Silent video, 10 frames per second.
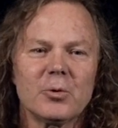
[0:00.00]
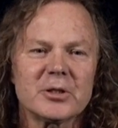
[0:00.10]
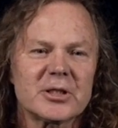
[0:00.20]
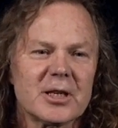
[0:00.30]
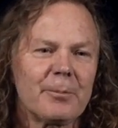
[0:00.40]

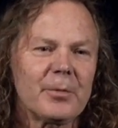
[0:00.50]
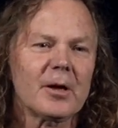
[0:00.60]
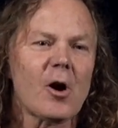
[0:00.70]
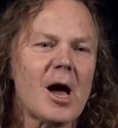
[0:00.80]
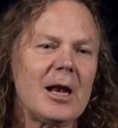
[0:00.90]
was
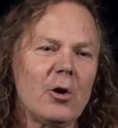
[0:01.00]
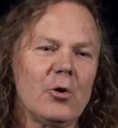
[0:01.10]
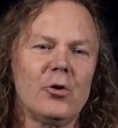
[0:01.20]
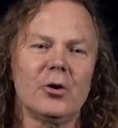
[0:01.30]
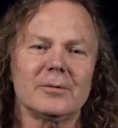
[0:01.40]
something I
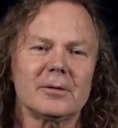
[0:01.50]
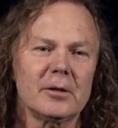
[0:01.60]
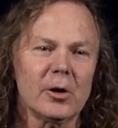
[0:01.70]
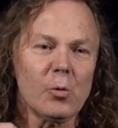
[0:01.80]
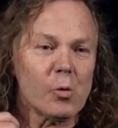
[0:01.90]
learned,
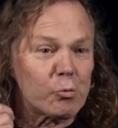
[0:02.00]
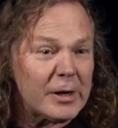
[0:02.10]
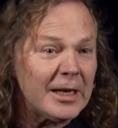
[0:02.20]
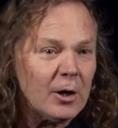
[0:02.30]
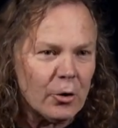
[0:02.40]
or
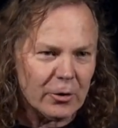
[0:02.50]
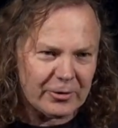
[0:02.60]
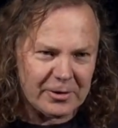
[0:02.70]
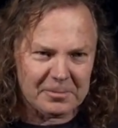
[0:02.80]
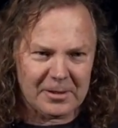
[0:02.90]
relearned
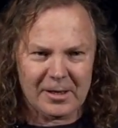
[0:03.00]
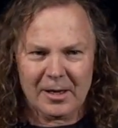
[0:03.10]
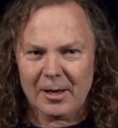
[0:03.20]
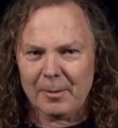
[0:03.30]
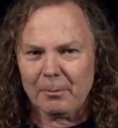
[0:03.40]

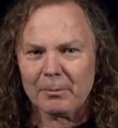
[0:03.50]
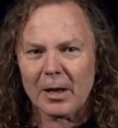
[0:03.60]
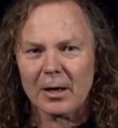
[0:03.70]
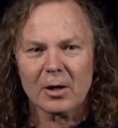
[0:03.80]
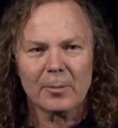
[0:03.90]

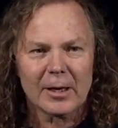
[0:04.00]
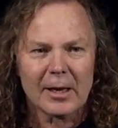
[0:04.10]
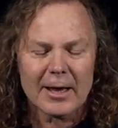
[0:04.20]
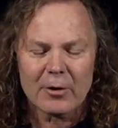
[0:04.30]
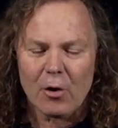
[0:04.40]
a little bit
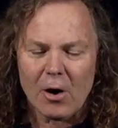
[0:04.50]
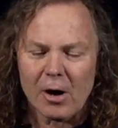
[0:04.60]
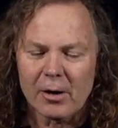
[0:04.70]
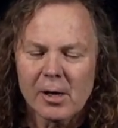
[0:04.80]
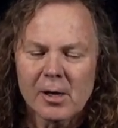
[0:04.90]
later
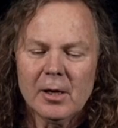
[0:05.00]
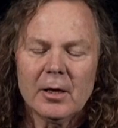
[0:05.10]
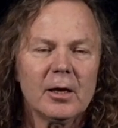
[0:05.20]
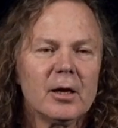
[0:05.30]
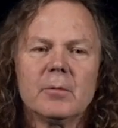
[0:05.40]
on
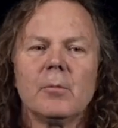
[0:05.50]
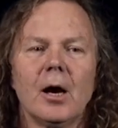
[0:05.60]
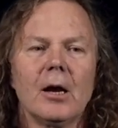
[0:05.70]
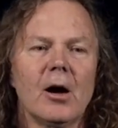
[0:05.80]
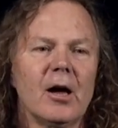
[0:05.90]
in
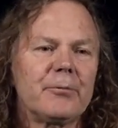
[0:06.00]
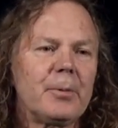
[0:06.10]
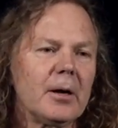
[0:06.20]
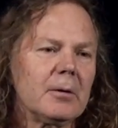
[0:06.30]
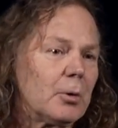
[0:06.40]
my life.
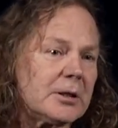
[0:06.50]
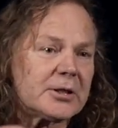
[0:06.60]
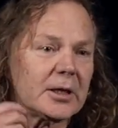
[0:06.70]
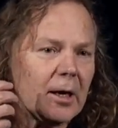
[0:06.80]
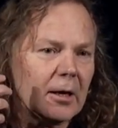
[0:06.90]
But
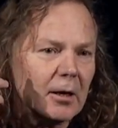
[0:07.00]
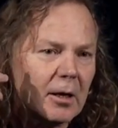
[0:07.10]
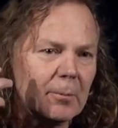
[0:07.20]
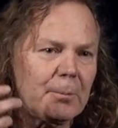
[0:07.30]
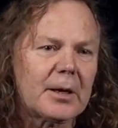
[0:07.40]
once again,
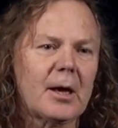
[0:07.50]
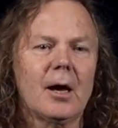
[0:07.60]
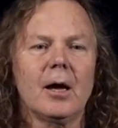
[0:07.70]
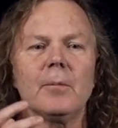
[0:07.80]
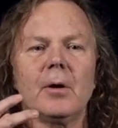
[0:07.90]
it
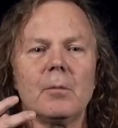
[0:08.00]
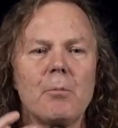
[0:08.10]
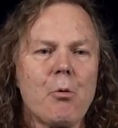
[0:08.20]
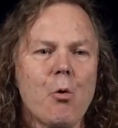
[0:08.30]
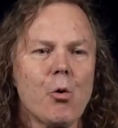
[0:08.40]
became an
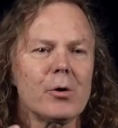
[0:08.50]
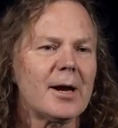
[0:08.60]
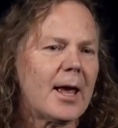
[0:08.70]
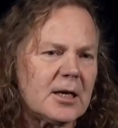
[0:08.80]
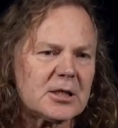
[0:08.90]

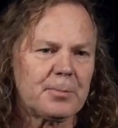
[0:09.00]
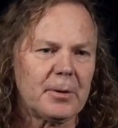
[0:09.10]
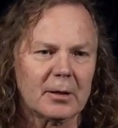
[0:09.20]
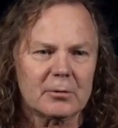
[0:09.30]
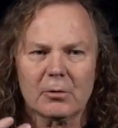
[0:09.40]
important
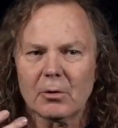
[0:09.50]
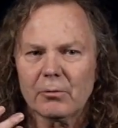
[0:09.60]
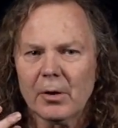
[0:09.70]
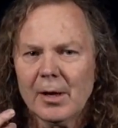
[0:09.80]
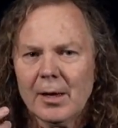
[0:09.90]
aspect
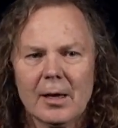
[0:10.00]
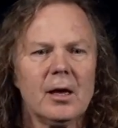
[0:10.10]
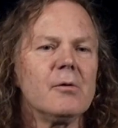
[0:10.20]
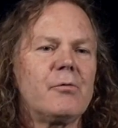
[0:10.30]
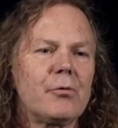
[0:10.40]
of
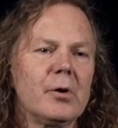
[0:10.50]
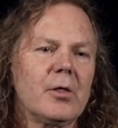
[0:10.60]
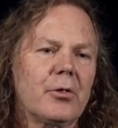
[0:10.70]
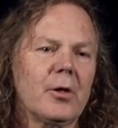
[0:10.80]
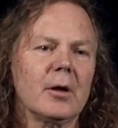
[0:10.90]

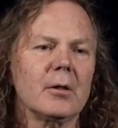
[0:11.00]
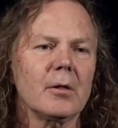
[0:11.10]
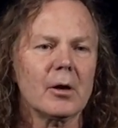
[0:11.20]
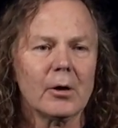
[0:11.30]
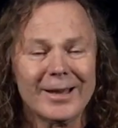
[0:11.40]
everything
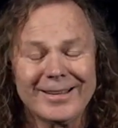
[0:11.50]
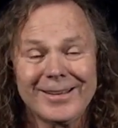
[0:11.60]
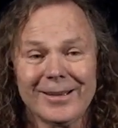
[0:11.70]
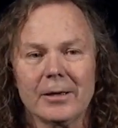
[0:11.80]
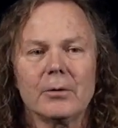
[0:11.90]
that I
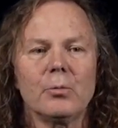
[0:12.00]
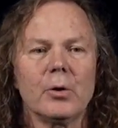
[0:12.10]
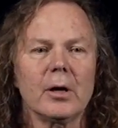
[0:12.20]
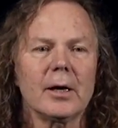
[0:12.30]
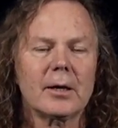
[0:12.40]
did
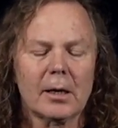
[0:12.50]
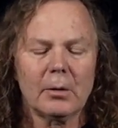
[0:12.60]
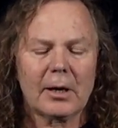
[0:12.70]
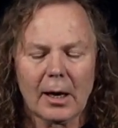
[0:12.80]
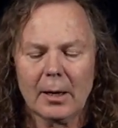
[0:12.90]
when I
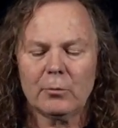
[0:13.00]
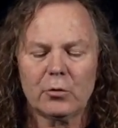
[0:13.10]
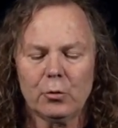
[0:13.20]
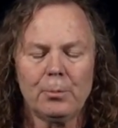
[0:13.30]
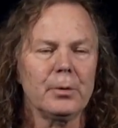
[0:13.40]
came
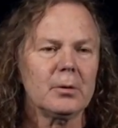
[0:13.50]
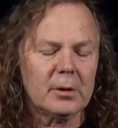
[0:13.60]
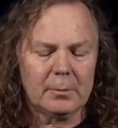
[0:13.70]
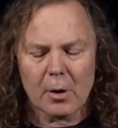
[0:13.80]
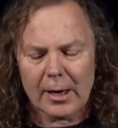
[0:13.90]
to
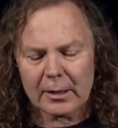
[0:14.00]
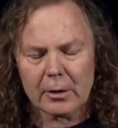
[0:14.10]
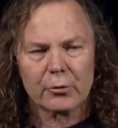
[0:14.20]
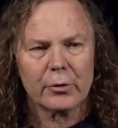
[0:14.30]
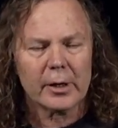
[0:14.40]
building my
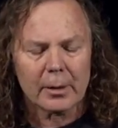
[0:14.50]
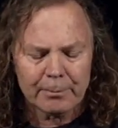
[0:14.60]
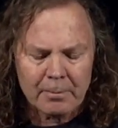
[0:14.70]
career.